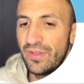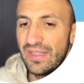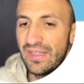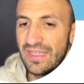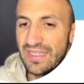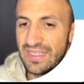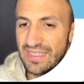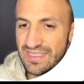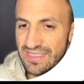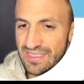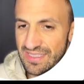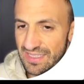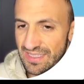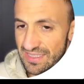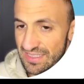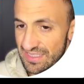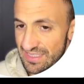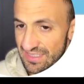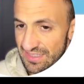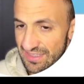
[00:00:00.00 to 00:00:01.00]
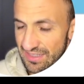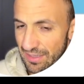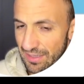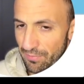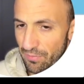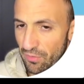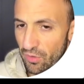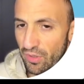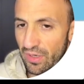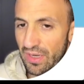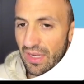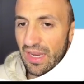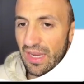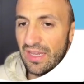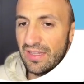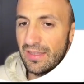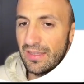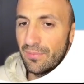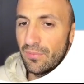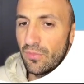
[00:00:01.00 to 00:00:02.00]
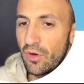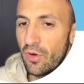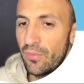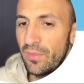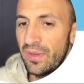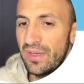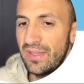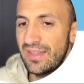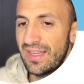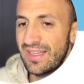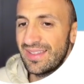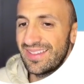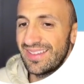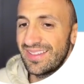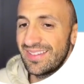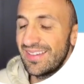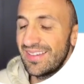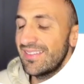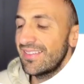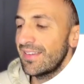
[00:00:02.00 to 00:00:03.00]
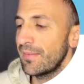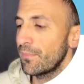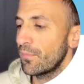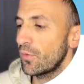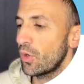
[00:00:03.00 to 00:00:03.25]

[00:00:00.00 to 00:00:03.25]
this system. Okay, at the moment, that's the system